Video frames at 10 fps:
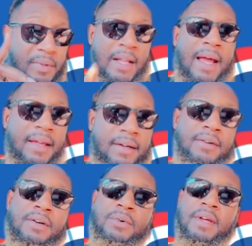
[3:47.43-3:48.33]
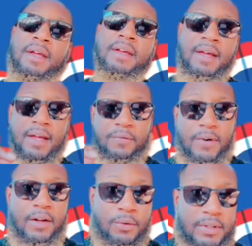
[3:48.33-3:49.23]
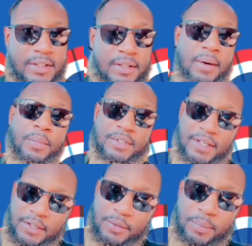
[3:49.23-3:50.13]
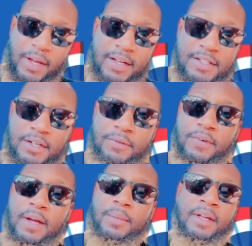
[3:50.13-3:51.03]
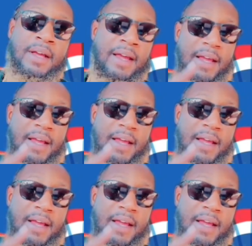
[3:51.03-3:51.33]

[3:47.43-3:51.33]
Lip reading: like, and follow this particular page here, family.